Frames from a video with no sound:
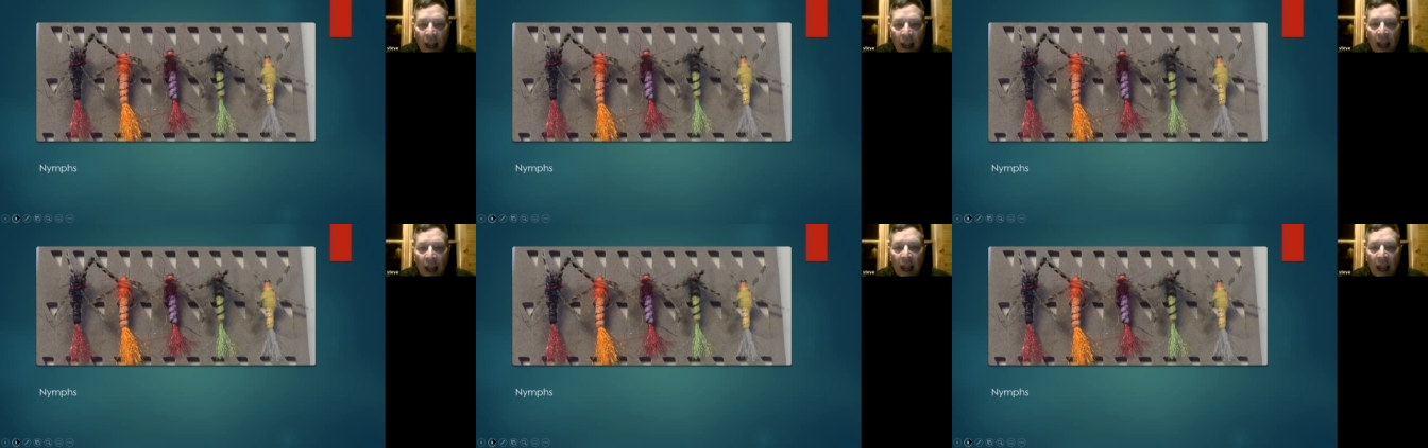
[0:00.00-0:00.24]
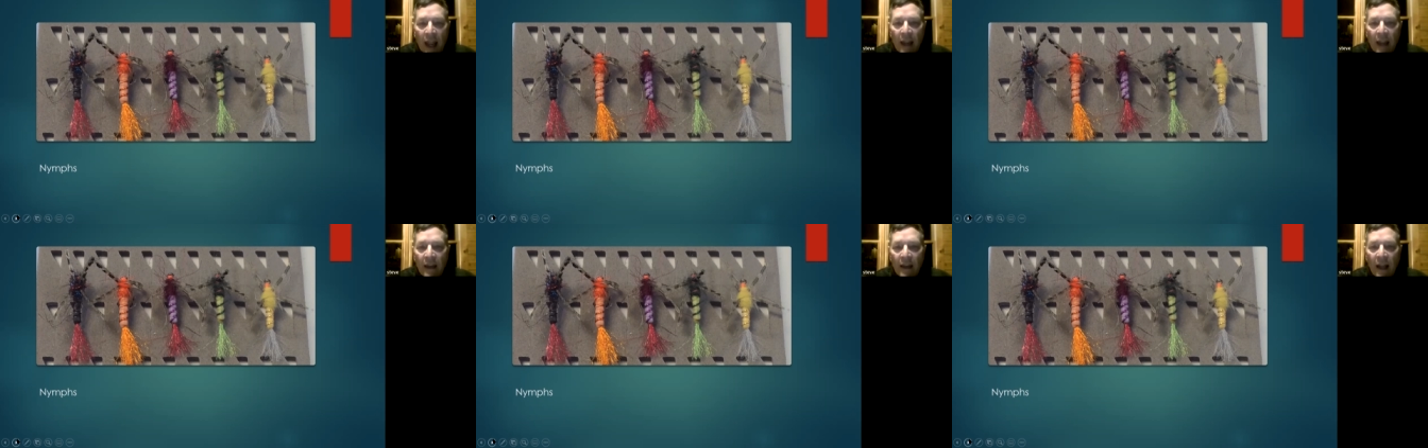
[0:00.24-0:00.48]

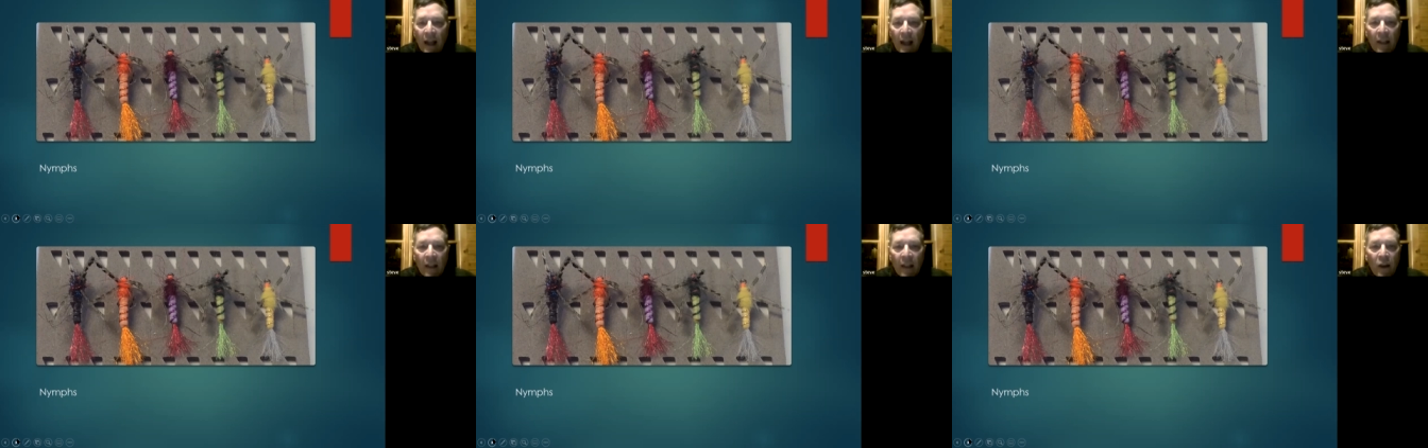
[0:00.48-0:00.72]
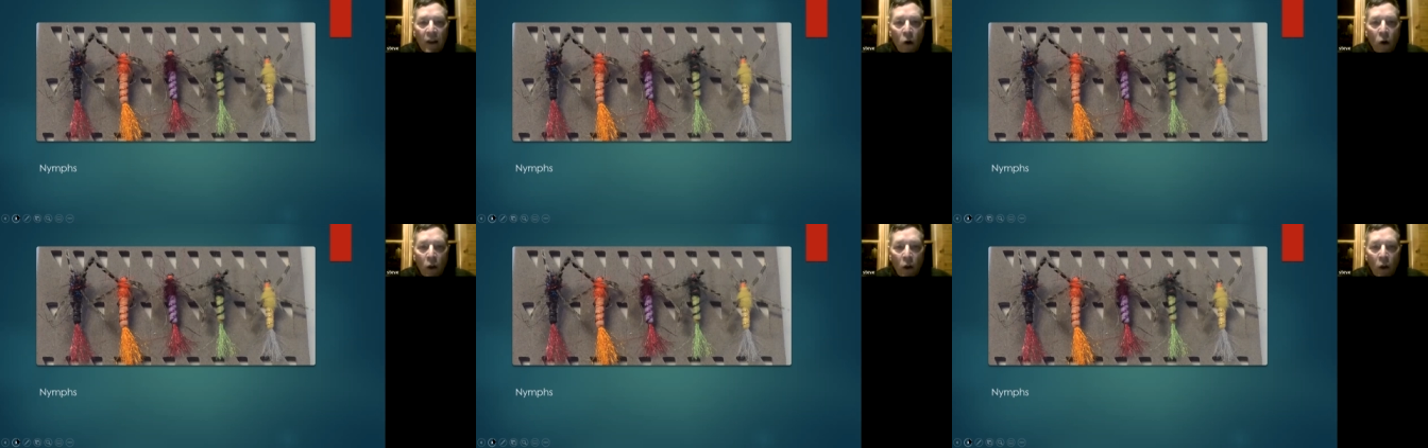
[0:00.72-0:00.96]
And uh,
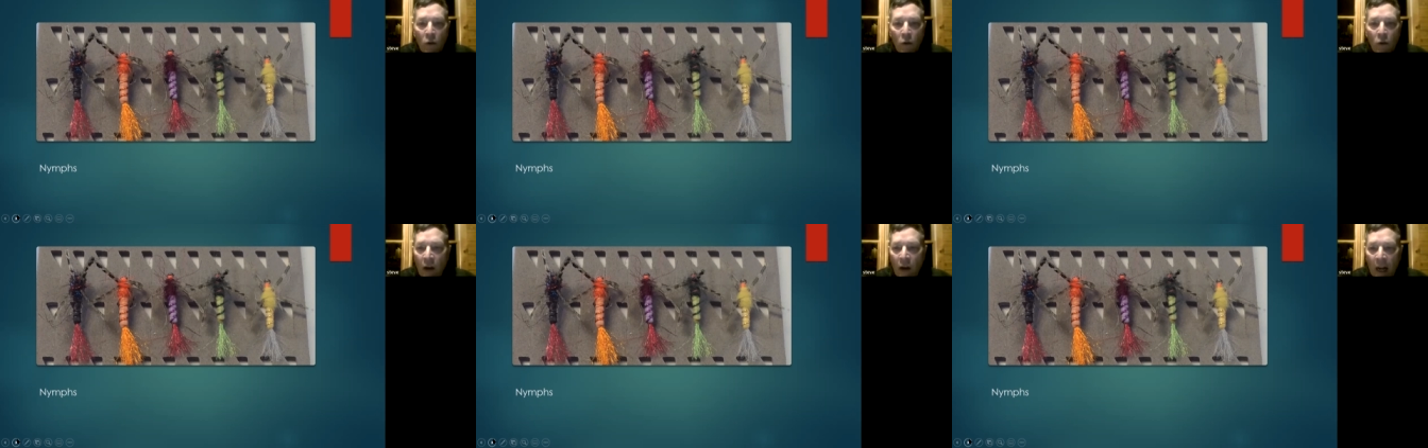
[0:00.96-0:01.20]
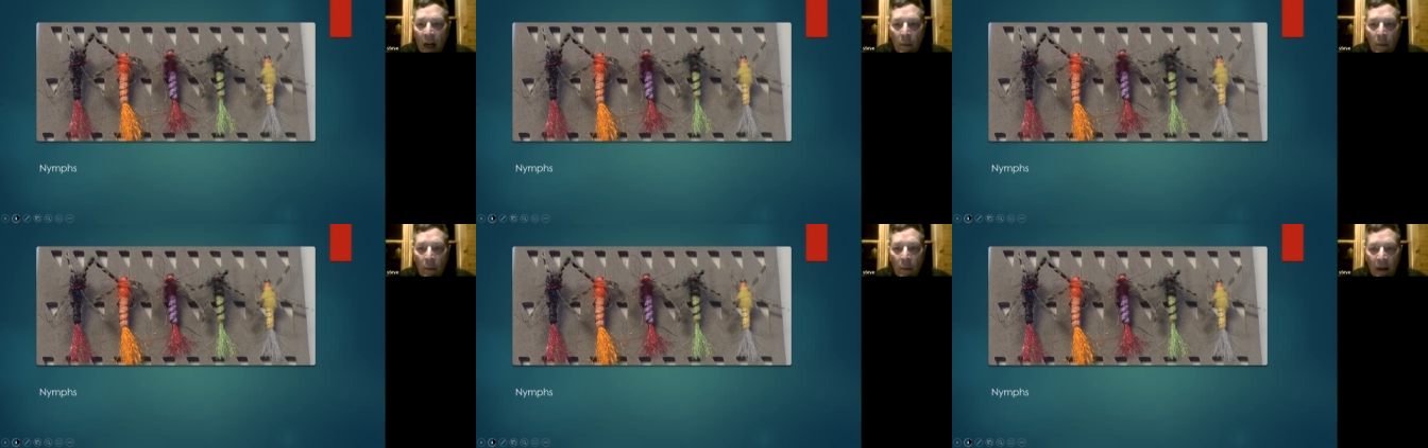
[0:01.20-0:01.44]
the only
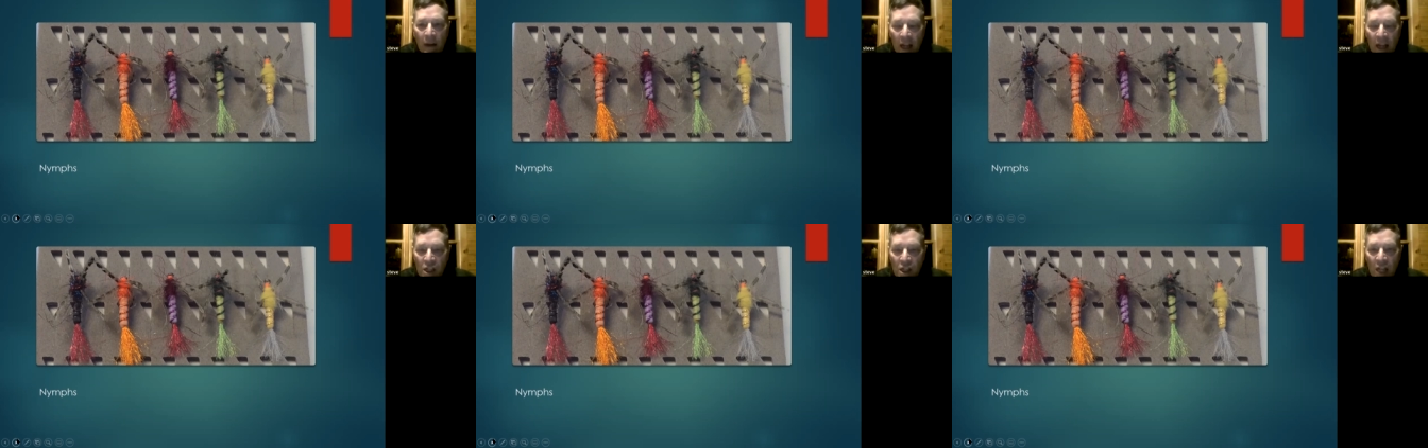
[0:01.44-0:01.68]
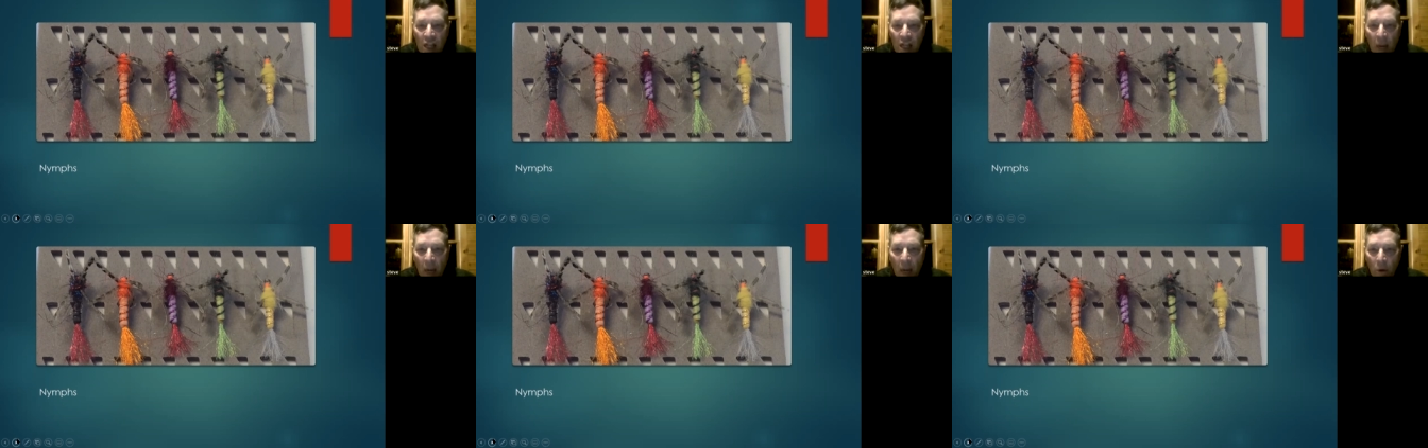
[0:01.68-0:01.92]

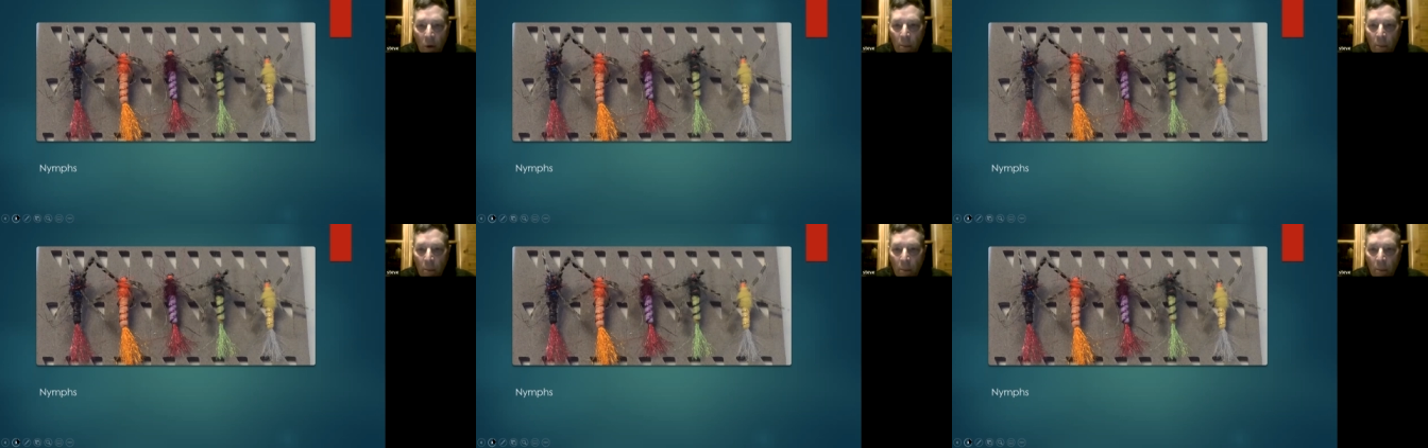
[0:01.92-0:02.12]
recommendation I would